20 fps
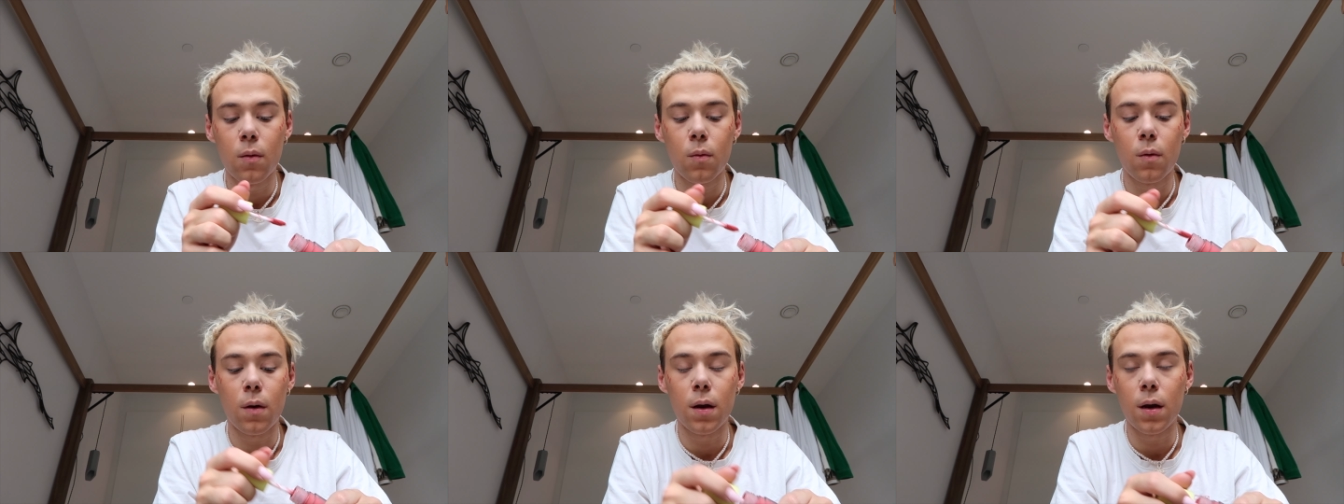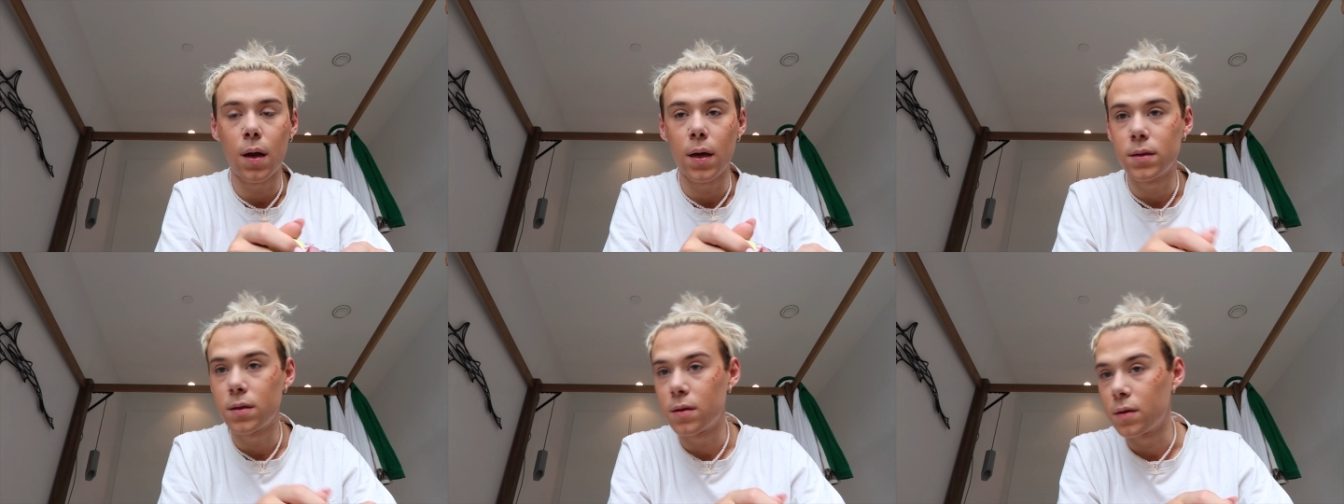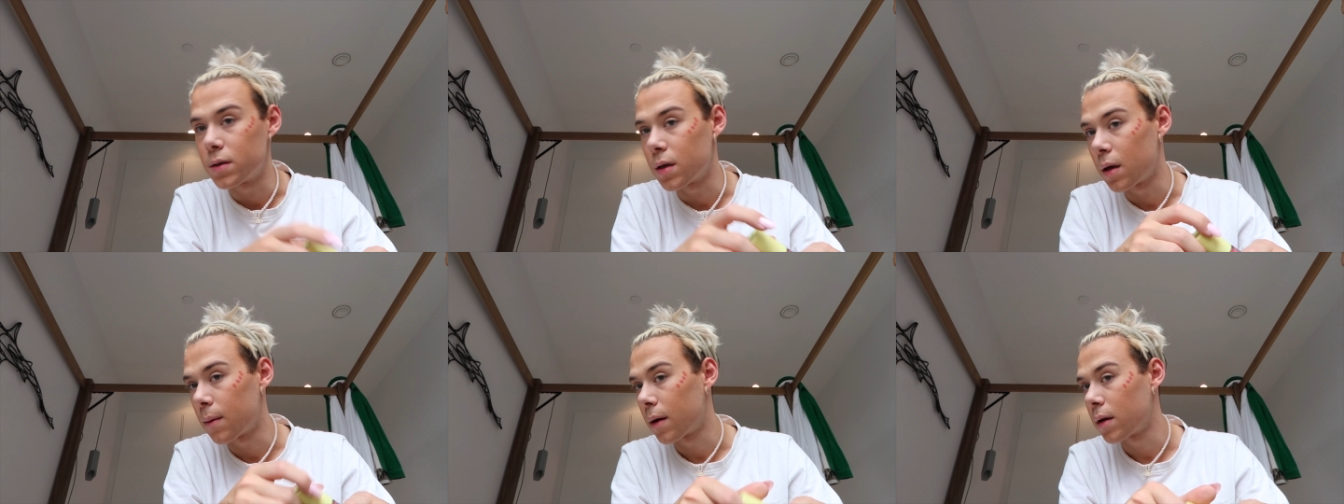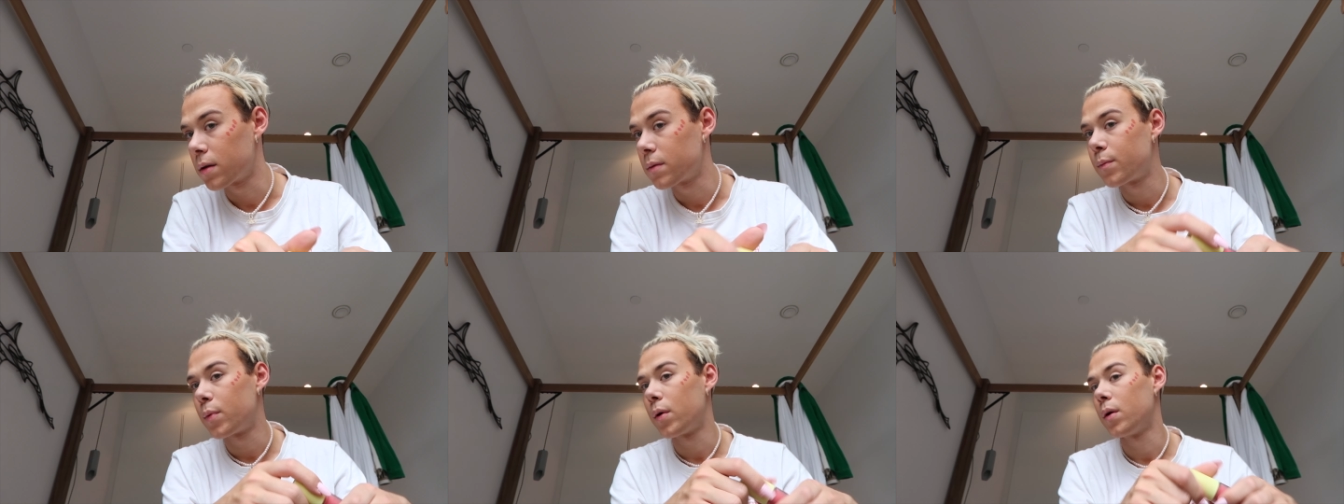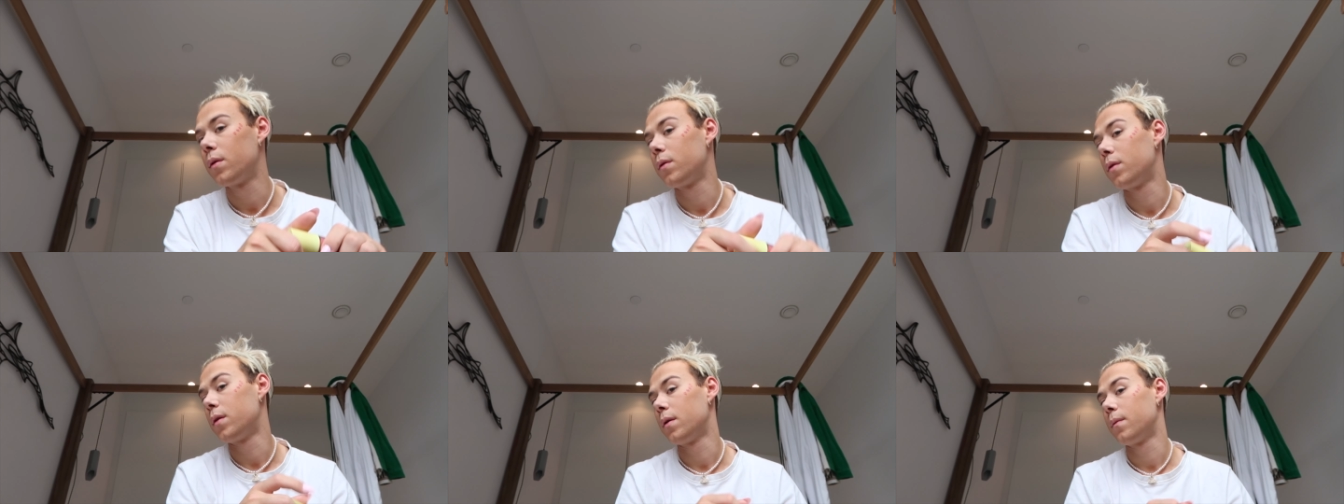What I like to do is I like to
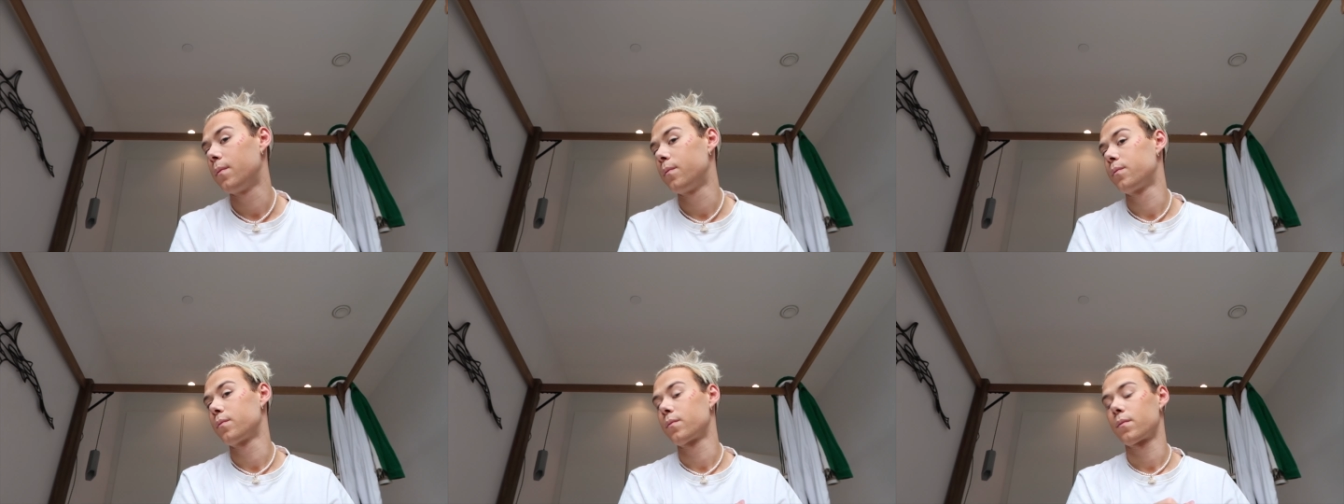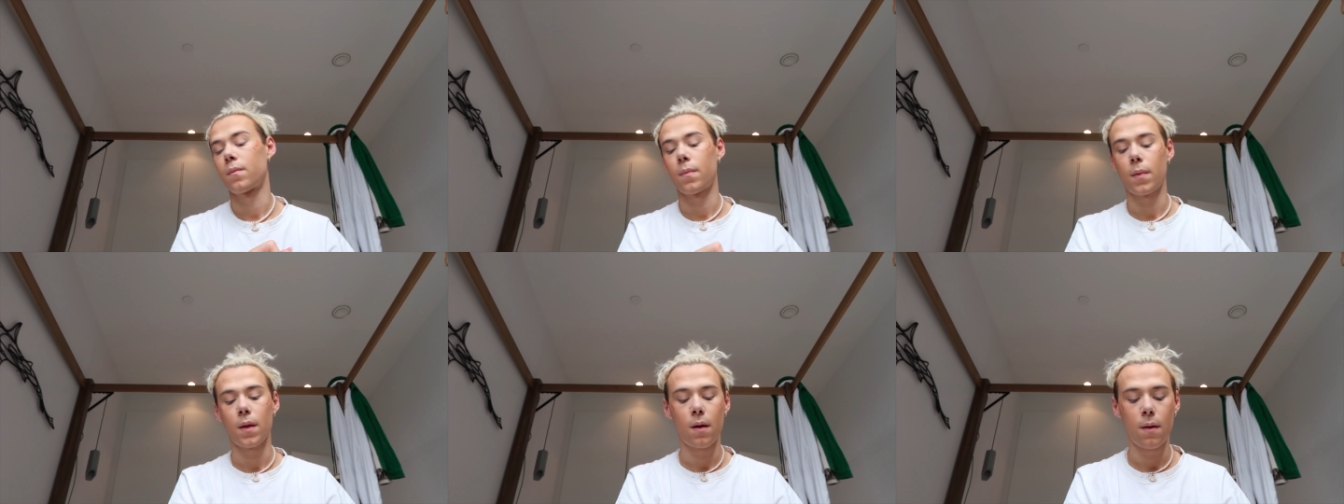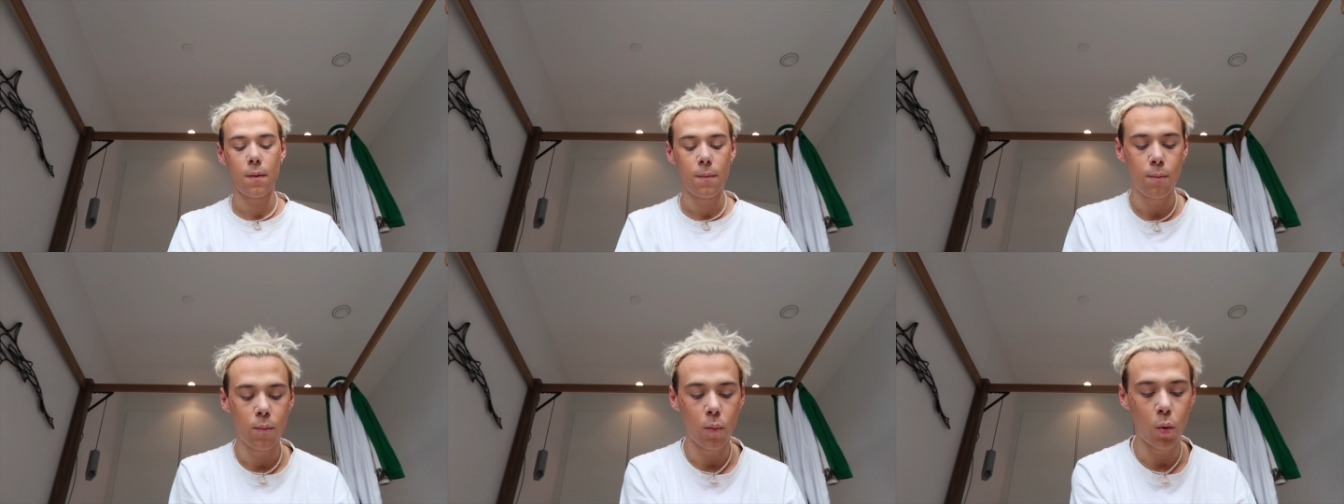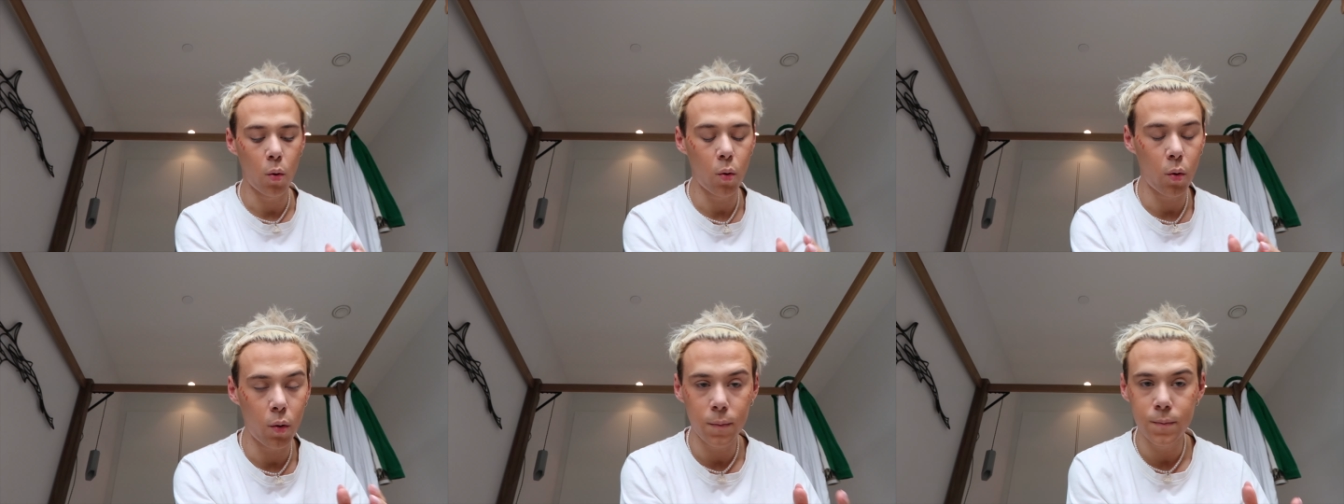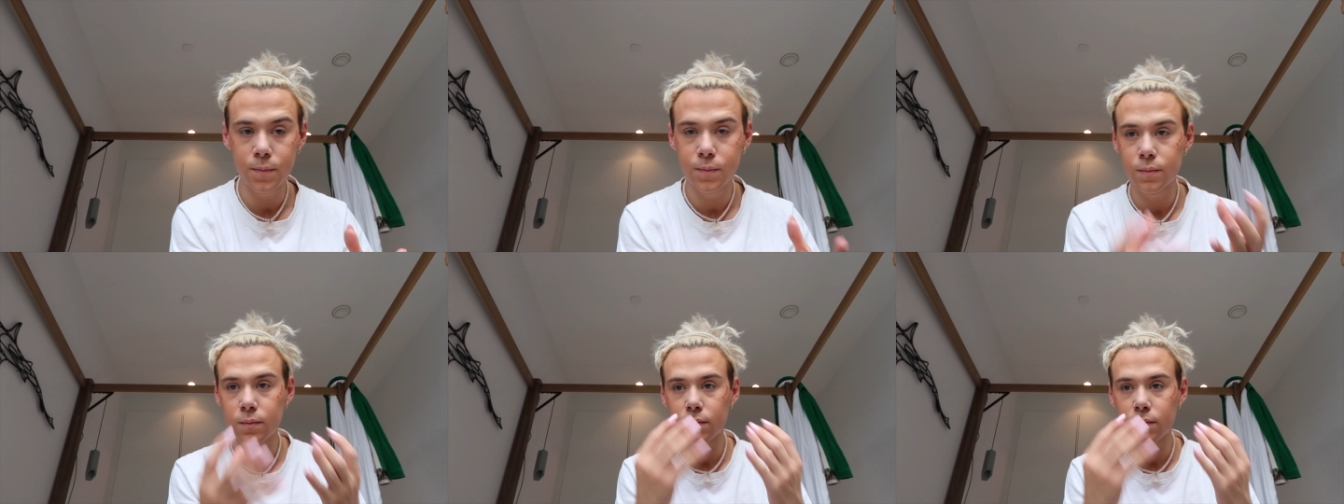put the more